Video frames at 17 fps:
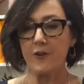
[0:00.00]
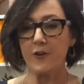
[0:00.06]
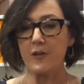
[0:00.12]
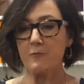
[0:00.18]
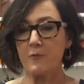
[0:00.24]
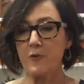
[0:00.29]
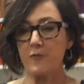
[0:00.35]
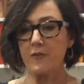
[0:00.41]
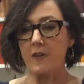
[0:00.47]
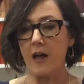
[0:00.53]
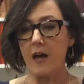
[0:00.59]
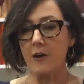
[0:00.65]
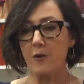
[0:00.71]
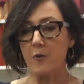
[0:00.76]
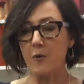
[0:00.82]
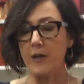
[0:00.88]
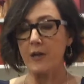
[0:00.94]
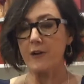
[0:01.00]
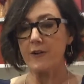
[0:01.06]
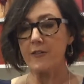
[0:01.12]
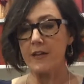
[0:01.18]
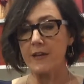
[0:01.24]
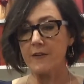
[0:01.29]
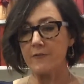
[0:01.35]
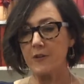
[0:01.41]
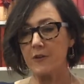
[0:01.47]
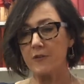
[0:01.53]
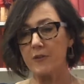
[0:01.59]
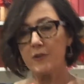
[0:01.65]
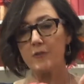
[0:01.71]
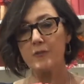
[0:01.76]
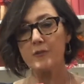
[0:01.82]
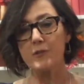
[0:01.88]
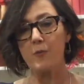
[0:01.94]
you know, you can move a lot quicker than
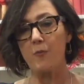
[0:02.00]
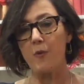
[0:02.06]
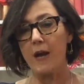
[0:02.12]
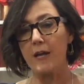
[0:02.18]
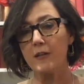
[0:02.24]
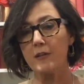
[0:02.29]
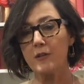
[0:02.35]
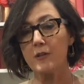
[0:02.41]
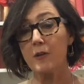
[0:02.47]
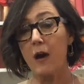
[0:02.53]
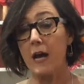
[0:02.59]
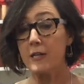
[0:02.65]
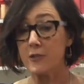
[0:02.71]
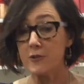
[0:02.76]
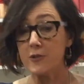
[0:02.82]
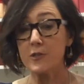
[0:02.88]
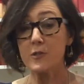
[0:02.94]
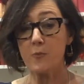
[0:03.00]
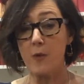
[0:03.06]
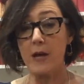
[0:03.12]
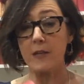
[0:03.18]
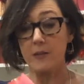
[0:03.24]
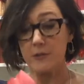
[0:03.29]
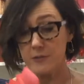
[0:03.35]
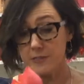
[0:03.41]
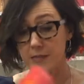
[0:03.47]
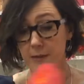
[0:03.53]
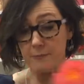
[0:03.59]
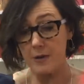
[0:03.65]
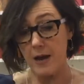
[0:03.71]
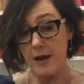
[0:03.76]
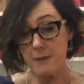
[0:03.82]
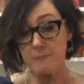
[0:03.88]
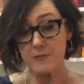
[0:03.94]
if you use a white glue. I do use white glue
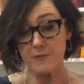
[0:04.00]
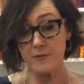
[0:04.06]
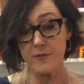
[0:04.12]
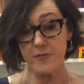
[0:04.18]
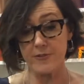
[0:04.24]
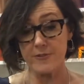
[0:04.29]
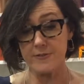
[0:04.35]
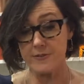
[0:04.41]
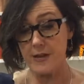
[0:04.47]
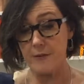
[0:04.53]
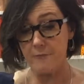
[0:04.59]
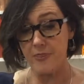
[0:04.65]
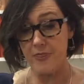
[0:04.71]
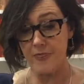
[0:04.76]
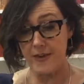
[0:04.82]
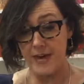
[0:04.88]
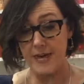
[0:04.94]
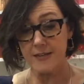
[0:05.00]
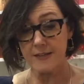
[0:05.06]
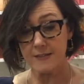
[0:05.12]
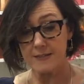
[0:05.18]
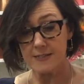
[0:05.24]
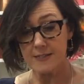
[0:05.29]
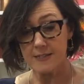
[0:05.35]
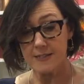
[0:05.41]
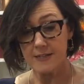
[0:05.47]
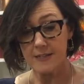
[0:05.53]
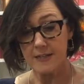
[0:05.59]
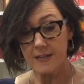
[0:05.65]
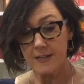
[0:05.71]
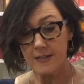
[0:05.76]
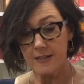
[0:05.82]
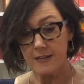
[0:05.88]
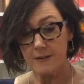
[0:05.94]
sometimes for some things,
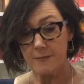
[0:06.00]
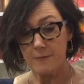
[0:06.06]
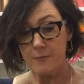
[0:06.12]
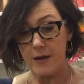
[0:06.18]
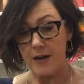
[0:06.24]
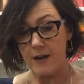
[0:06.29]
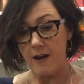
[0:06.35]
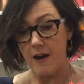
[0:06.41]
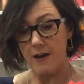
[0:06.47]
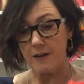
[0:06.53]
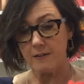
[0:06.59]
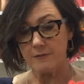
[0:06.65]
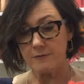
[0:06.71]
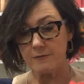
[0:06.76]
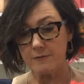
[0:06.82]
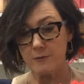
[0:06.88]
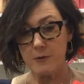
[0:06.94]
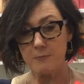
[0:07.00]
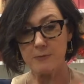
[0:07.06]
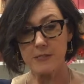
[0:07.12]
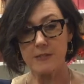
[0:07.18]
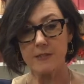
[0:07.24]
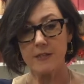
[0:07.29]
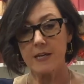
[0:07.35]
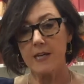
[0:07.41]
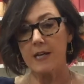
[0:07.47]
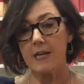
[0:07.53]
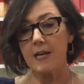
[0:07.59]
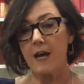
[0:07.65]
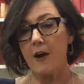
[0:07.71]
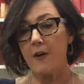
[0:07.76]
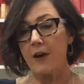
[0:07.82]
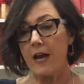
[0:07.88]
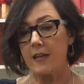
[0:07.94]
but whoops.
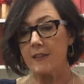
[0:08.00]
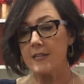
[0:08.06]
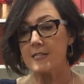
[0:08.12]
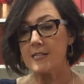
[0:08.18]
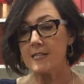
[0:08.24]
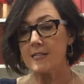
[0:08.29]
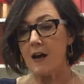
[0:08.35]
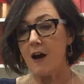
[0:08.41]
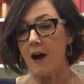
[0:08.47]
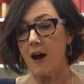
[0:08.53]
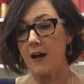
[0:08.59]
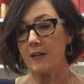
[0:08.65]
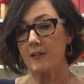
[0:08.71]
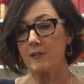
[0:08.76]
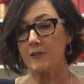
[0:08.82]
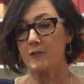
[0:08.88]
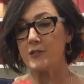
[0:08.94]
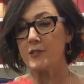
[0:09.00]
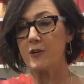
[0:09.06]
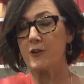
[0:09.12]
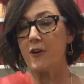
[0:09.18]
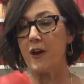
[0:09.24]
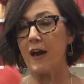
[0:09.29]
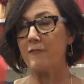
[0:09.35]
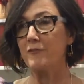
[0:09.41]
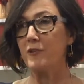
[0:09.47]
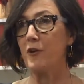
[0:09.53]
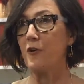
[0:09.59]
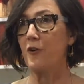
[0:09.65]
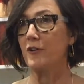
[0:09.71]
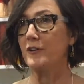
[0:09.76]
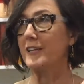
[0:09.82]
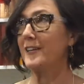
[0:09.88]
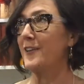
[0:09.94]
Okay, this is a hot glue, so you
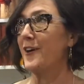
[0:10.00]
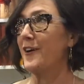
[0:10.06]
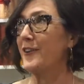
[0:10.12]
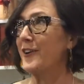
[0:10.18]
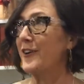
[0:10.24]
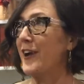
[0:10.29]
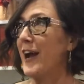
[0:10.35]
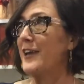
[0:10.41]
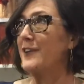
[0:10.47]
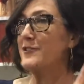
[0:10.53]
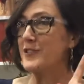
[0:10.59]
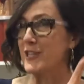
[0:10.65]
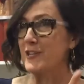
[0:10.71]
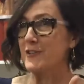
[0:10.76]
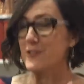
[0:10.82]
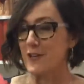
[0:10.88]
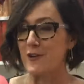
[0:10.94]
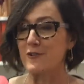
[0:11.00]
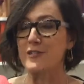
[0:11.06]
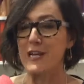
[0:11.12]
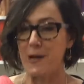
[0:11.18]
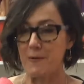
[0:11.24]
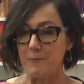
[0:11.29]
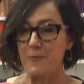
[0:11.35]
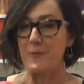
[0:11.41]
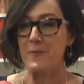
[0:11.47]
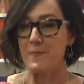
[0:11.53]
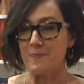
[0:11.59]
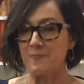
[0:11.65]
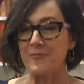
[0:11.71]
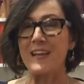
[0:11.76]
have to hold it longer. I usually use low temp.